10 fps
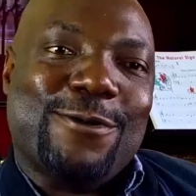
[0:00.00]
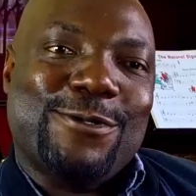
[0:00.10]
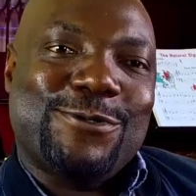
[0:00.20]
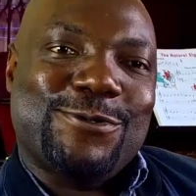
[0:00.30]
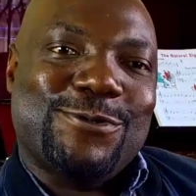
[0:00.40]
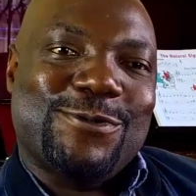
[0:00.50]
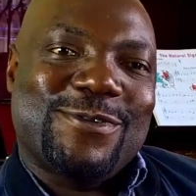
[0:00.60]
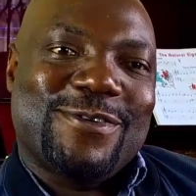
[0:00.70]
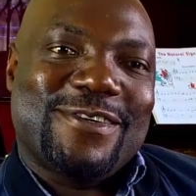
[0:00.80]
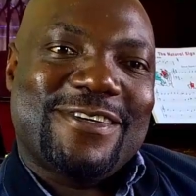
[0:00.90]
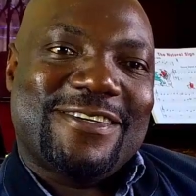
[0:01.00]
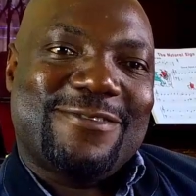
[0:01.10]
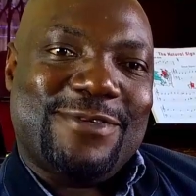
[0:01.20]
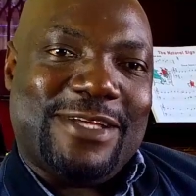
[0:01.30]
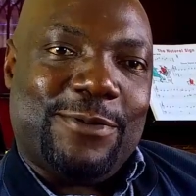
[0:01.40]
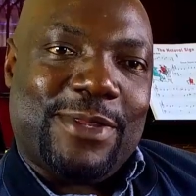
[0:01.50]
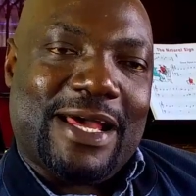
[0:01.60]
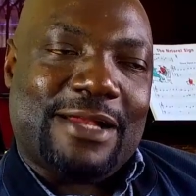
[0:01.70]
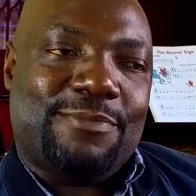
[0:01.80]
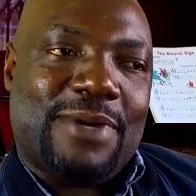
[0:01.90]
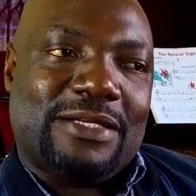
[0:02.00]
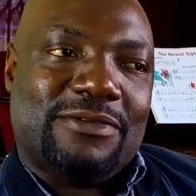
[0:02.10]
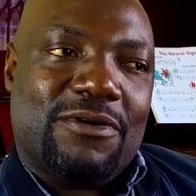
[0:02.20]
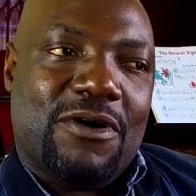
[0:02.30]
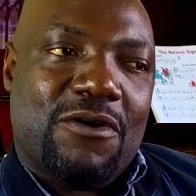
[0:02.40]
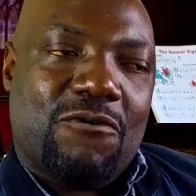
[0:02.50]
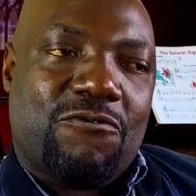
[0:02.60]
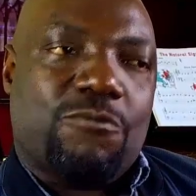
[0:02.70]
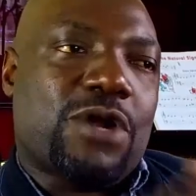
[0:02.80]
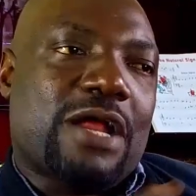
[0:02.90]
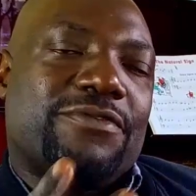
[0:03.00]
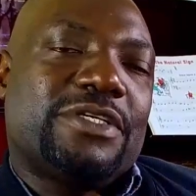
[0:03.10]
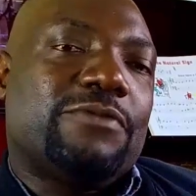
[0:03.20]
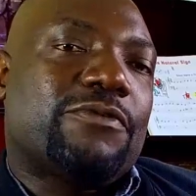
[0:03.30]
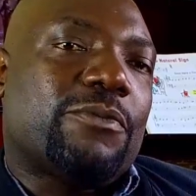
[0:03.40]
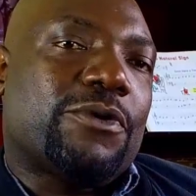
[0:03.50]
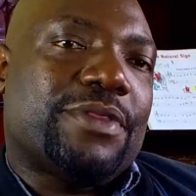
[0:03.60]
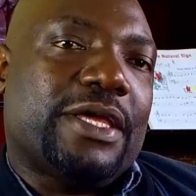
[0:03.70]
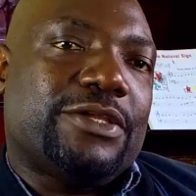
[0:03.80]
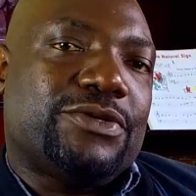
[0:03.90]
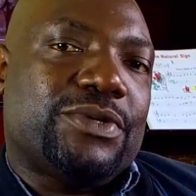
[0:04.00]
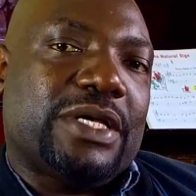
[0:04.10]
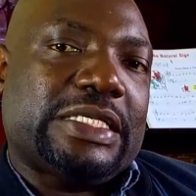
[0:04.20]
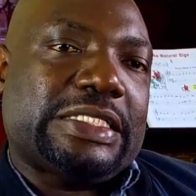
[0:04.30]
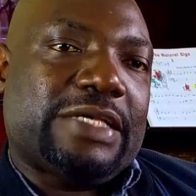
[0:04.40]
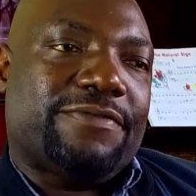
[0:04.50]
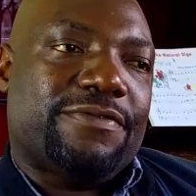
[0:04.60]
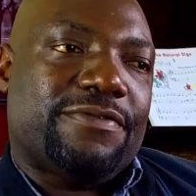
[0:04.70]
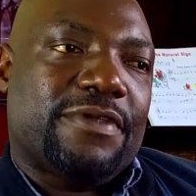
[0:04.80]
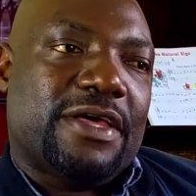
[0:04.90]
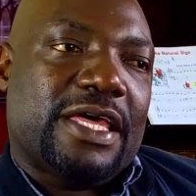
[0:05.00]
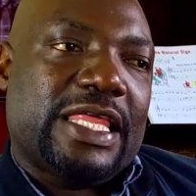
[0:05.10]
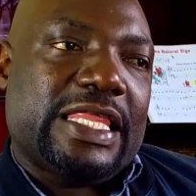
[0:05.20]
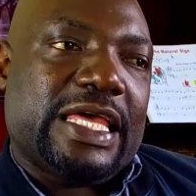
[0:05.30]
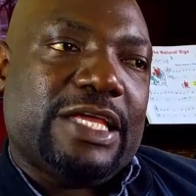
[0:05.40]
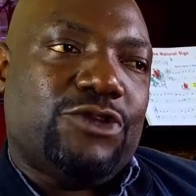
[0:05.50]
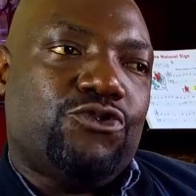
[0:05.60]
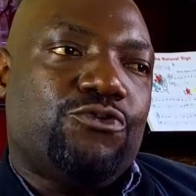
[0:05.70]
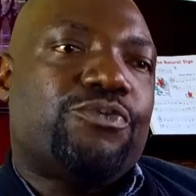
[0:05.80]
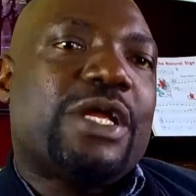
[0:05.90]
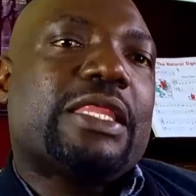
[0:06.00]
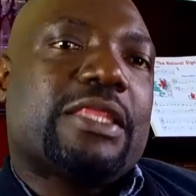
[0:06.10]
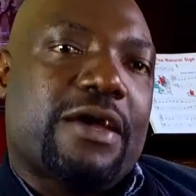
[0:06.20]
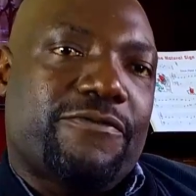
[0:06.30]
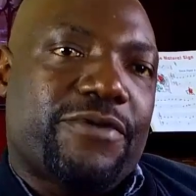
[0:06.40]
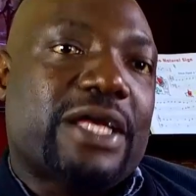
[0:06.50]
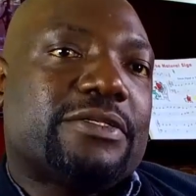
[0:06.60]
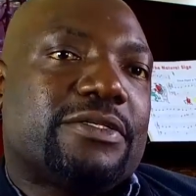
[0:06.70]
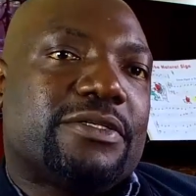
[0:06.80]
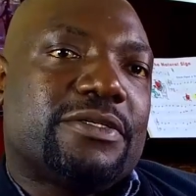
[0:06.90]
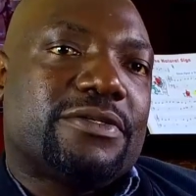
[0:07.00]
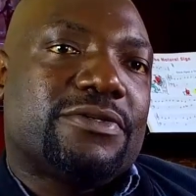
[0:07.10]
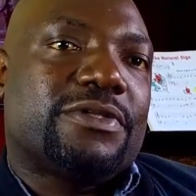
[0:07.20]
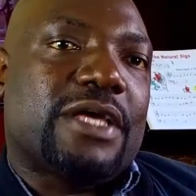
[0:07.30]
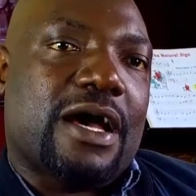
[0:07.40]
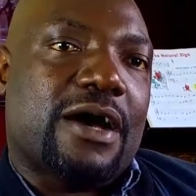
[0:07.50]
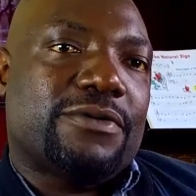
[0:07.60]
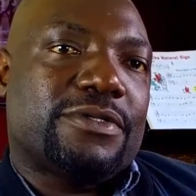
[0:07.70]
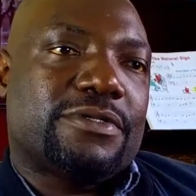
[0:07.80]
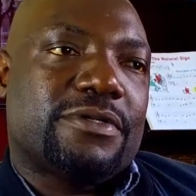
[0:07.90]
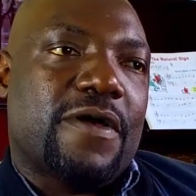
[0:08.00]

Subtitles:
to deal with that, but from what I've seen from what they do is if they do bring their friends to the house,